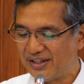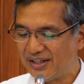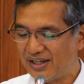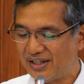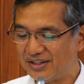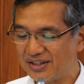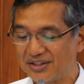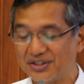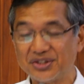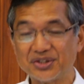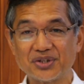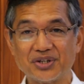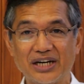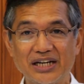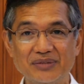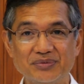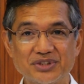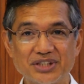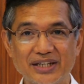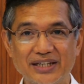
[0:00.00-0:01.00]
and other
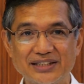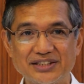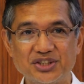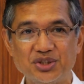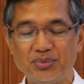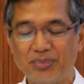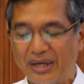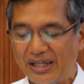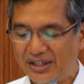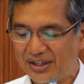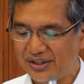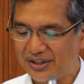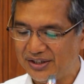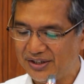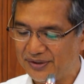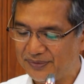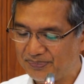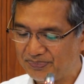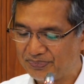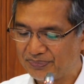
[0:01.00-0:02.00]
crimes against humanity.